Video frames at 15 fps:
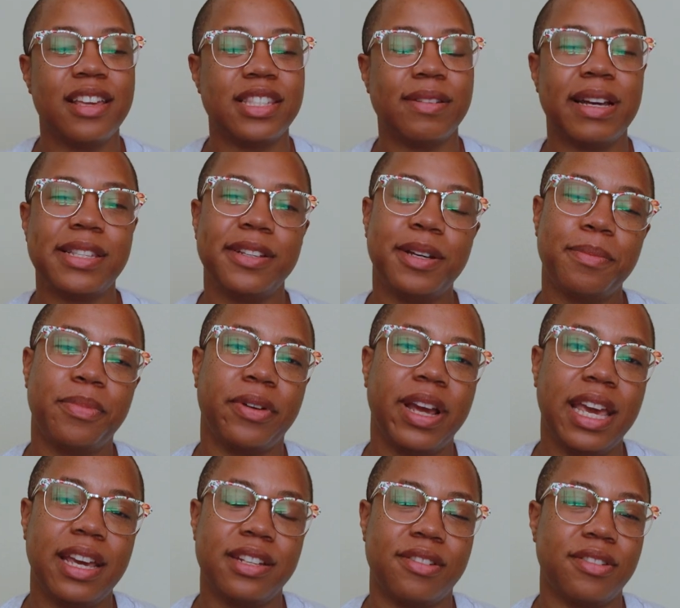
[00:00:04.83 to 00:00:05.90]
So I took a
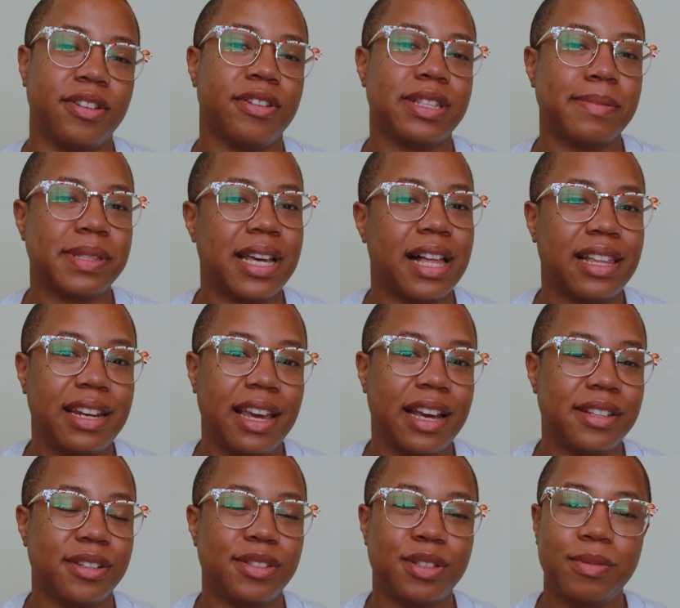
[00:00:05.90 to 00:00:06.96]
break during the Christmas holiday.
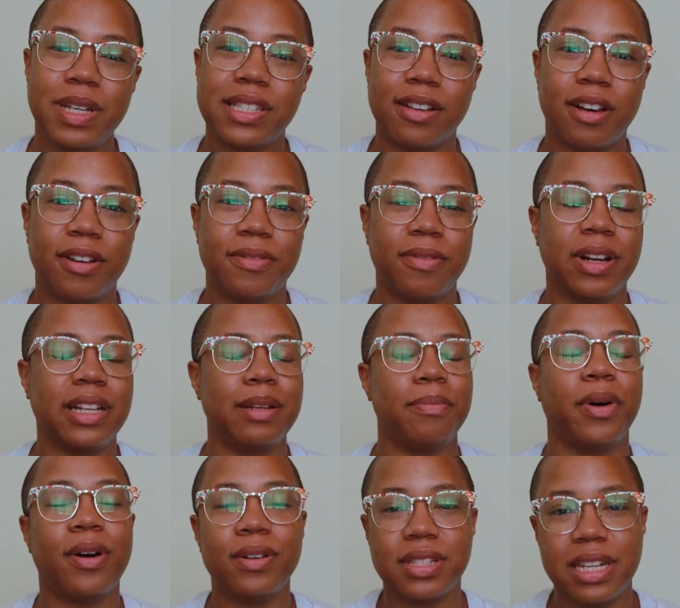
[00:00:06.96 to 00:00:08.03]
I took 2 weeks off where I
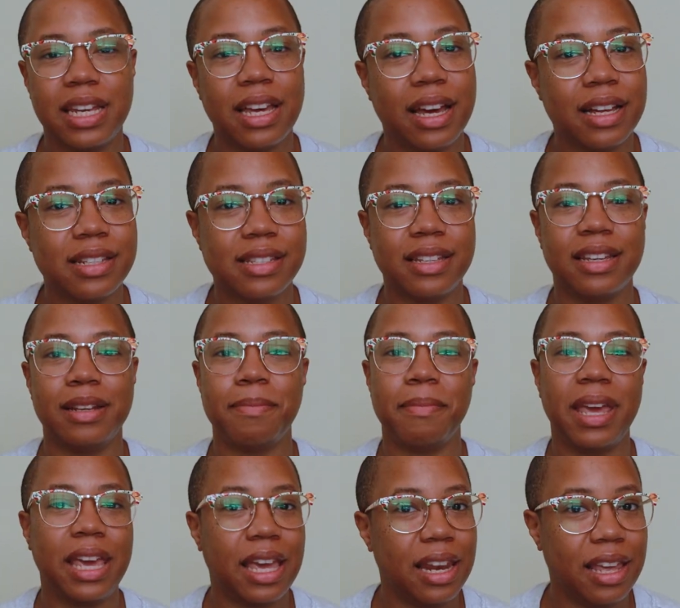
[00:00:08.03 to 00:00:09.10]
didn't post any content,
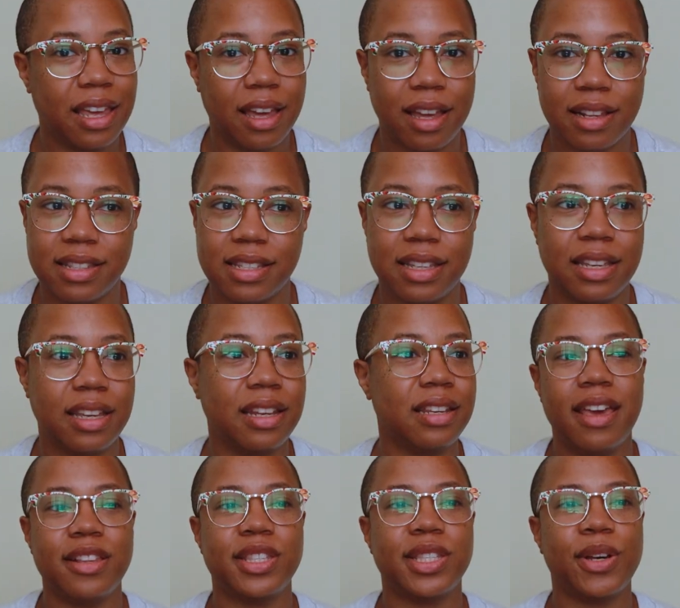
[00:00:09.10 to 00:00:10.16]
make any content.
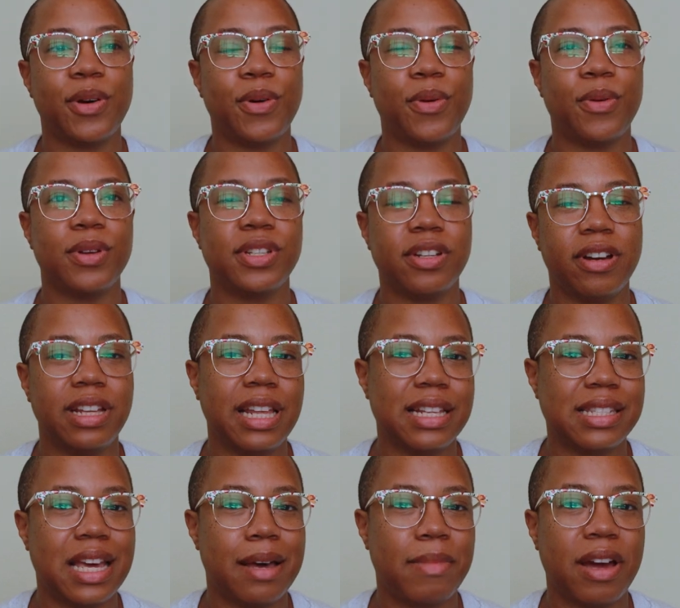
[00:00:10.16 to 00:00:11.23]
And so during
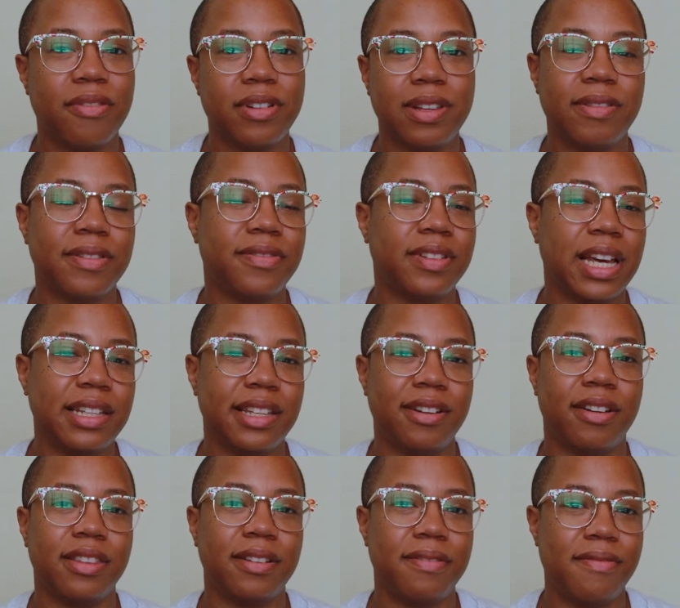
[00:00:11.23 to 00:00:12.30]
that time, I really reflected
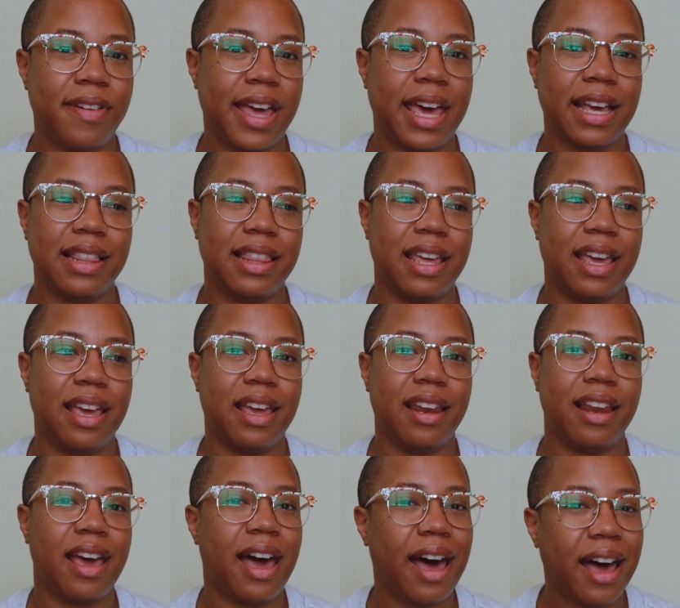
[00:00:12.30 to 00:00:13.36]
on the fact
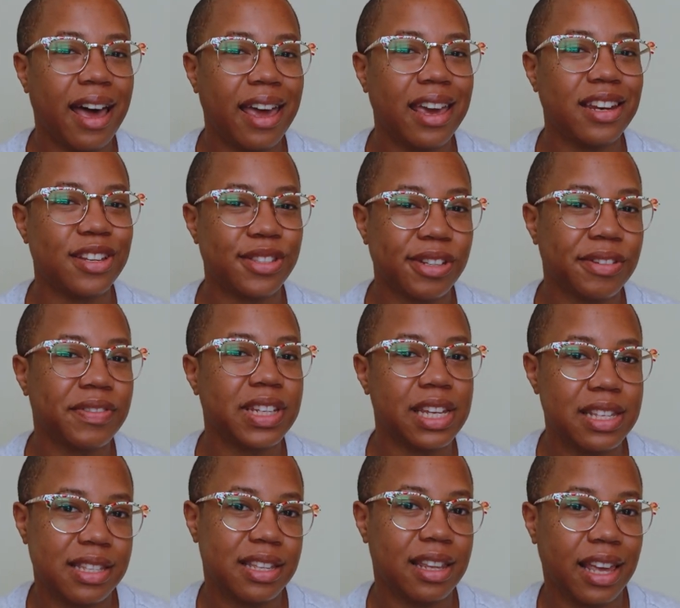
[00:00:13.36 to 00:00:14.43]
that I deserve an
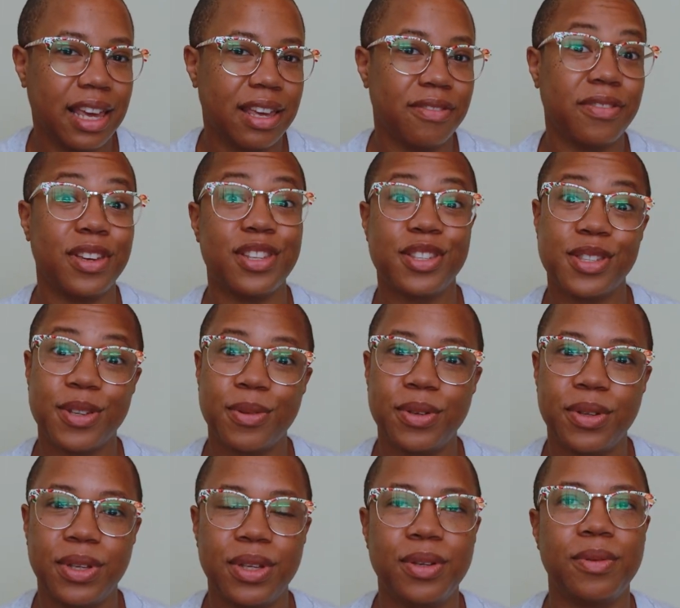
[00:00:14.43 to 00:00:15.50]
easy life, and so
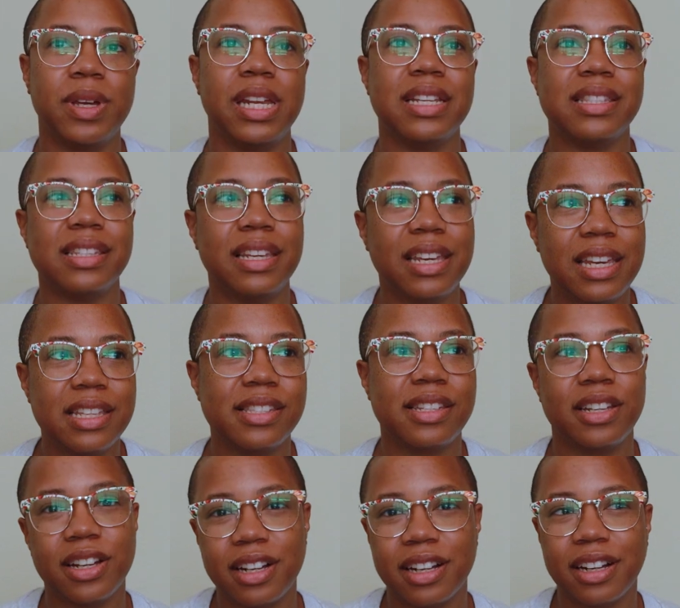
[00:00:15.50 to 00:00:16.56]
do you. And it's
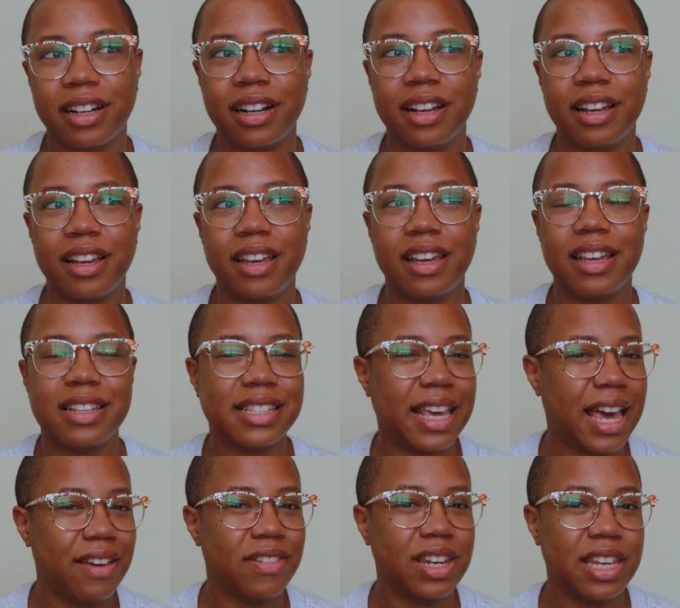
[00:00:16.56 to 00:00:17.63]
easier
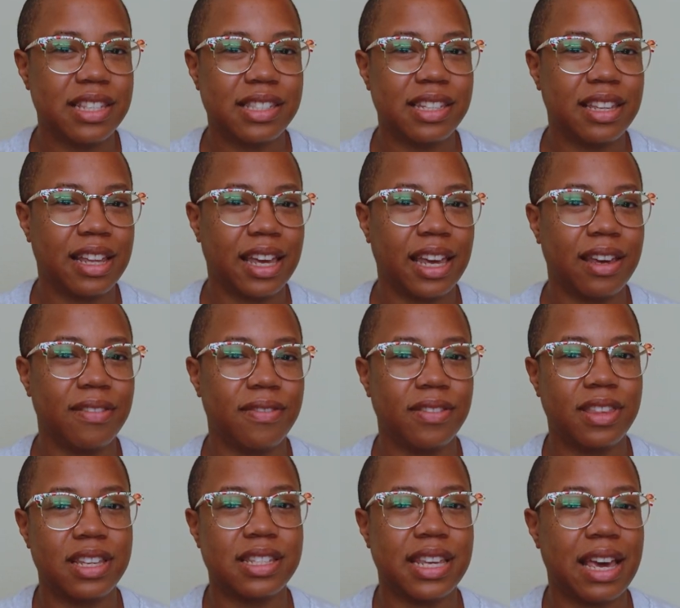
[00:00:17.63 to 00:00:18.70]
to have an easy life
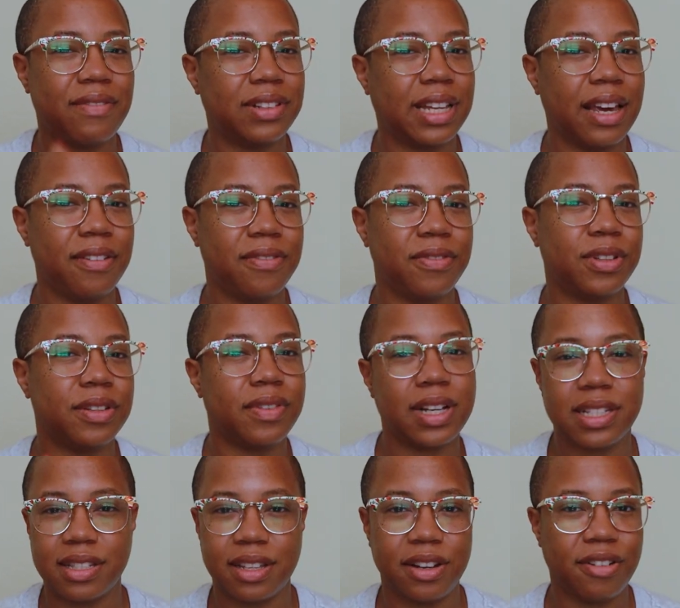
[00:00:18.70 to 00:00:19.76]
than to have a life full of
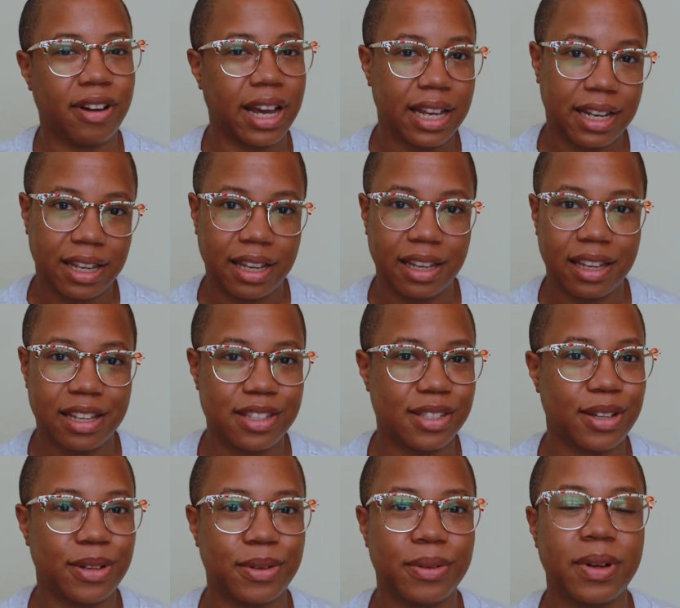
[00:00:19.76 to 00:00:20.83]
hustle and grinding. And
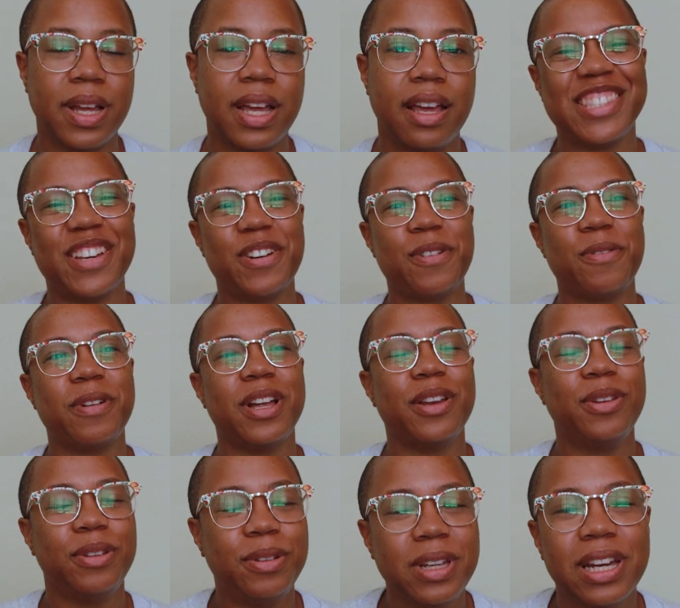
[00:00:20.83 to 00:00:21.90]
so
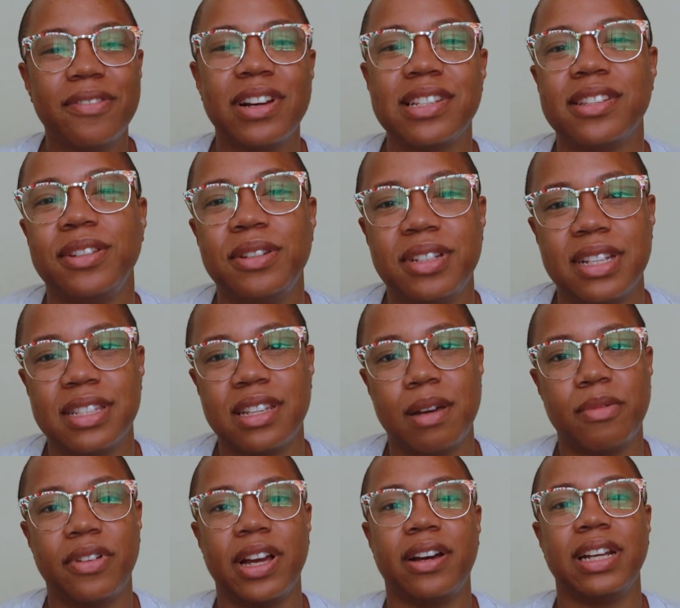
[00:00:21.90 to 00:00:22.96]
New Year resolutions
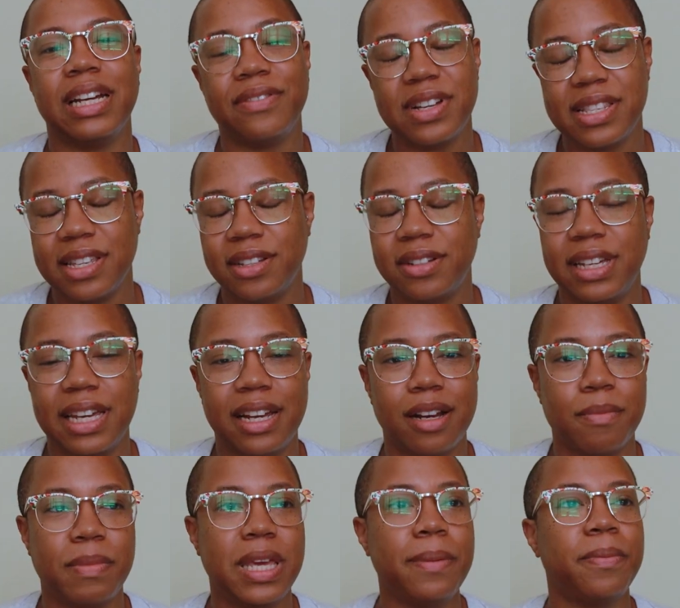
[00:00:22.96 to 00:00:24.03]
come around every single year,
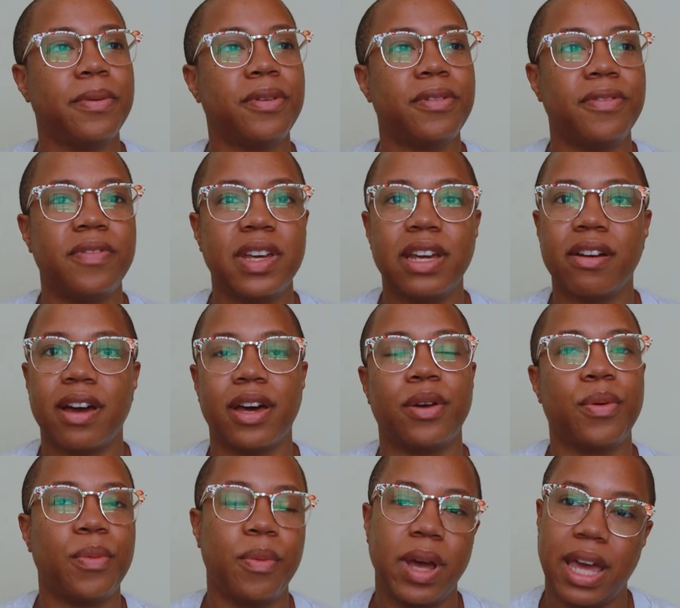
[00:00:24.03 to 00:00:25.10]
and people figure out
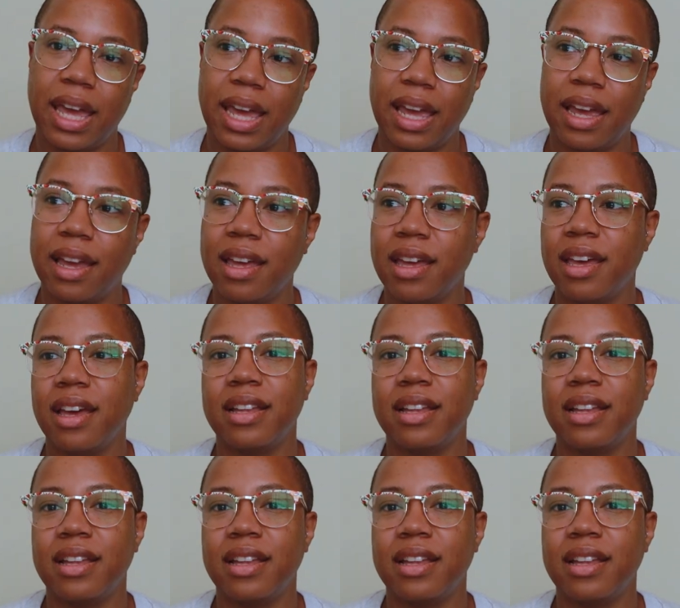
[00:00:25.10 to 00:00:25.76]
a way